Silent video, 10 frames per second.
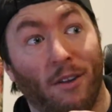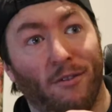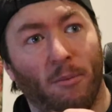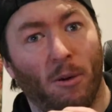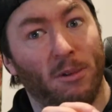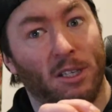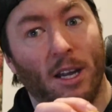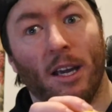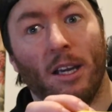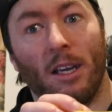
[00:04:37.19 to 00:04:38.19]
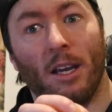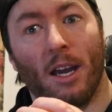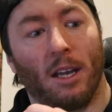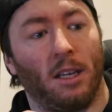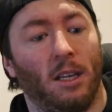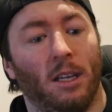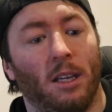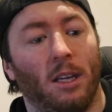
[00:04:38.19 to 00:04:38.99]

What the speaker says: if I'm not mistaken, and